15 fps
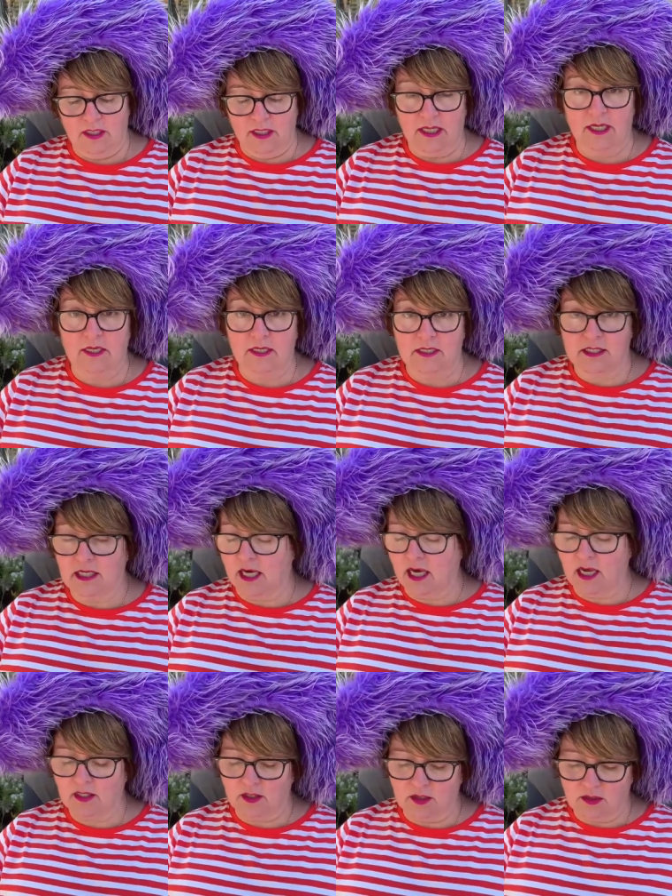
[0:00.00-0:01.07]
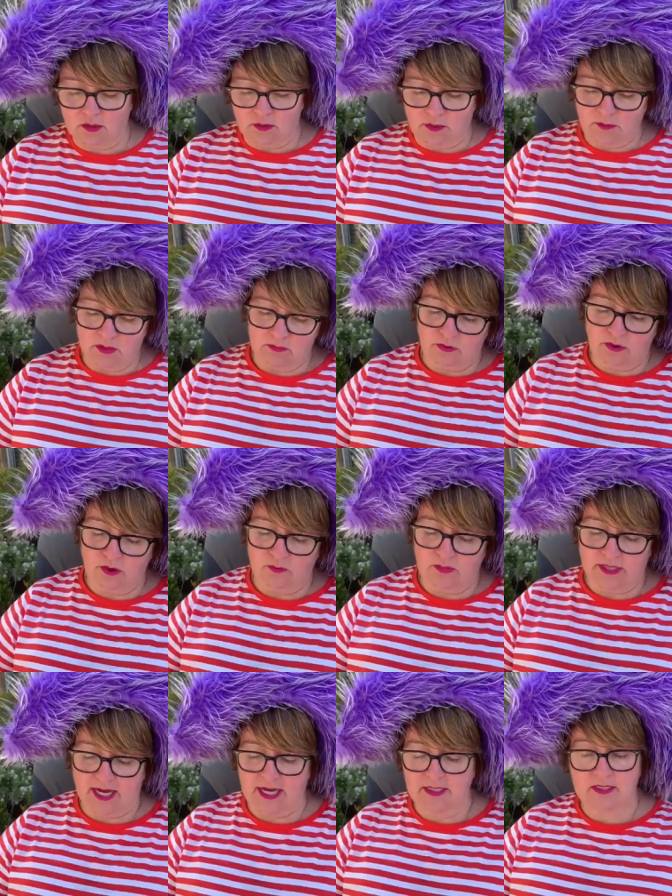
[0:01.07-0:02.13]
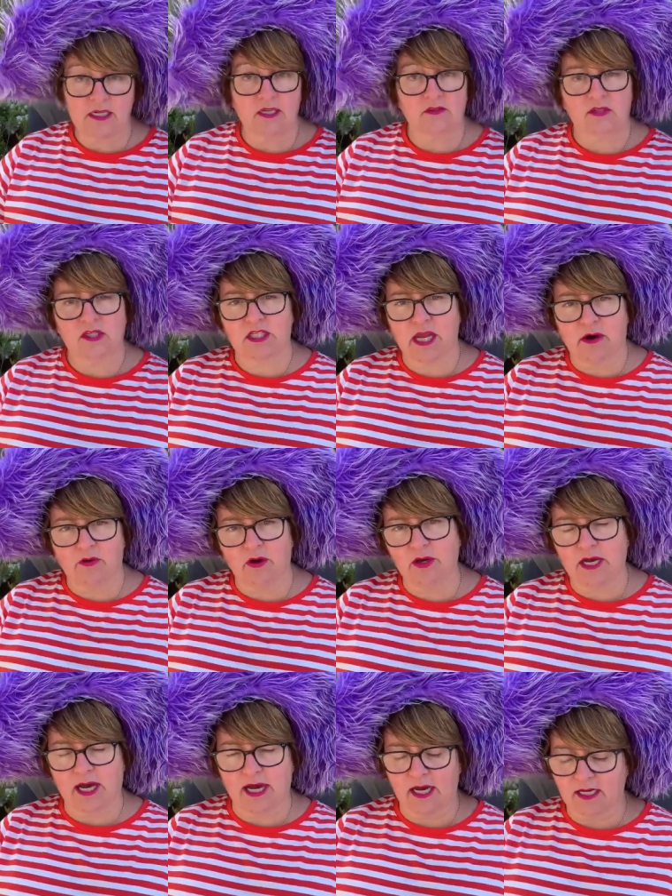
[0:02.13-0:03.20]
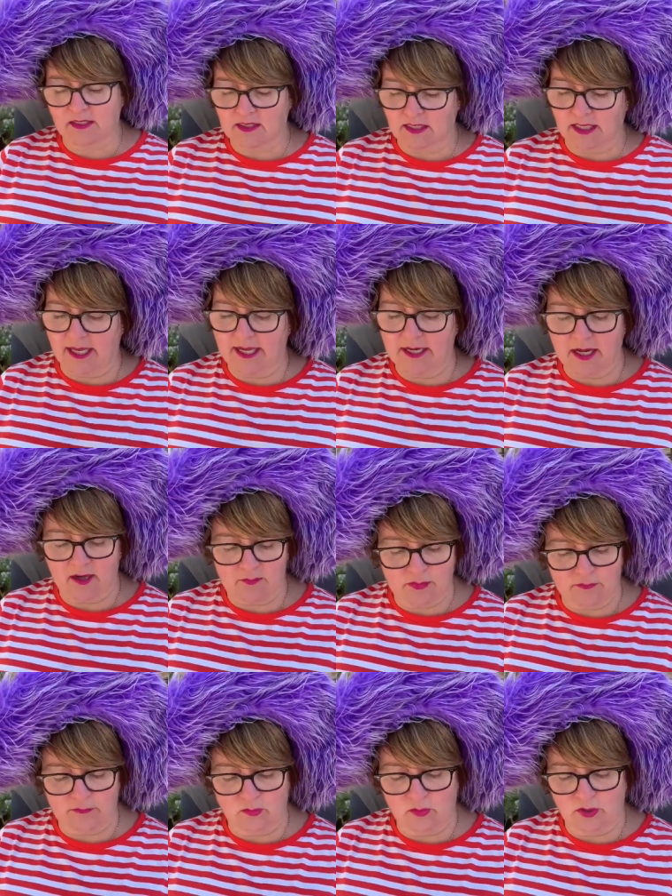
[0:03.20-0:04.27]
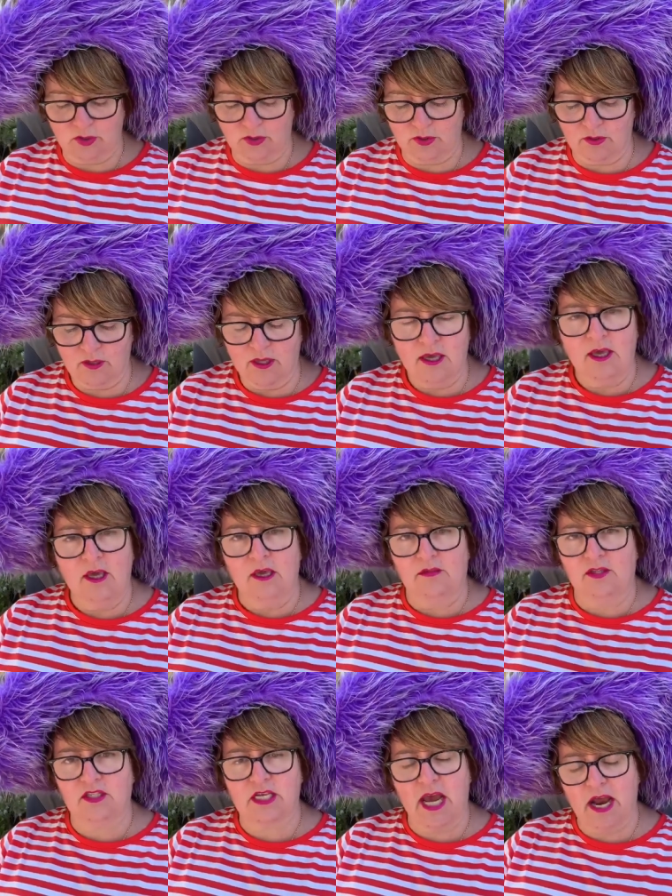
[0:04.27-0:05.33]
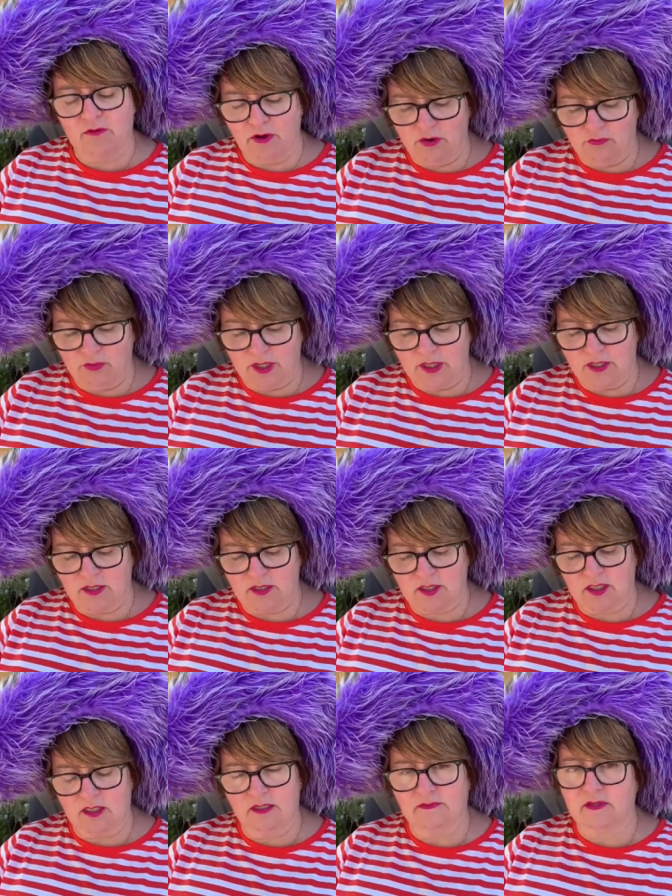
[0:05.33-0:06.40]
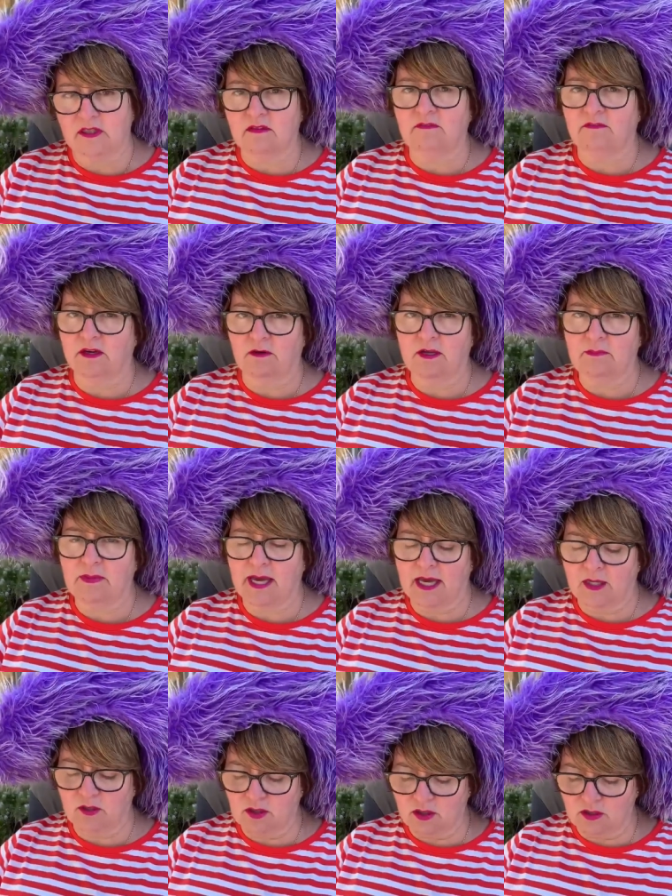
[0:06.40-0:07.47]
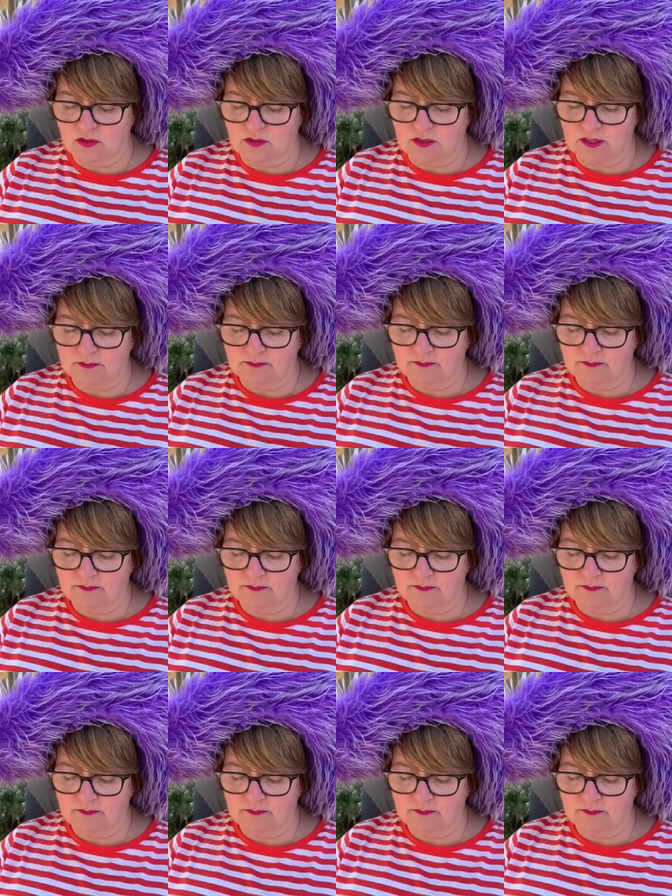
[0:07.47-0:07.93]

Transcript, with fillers: In a dark and gloomy room, gazing at the tarot cards laid out before her, the tarot reader delivered the very bad news.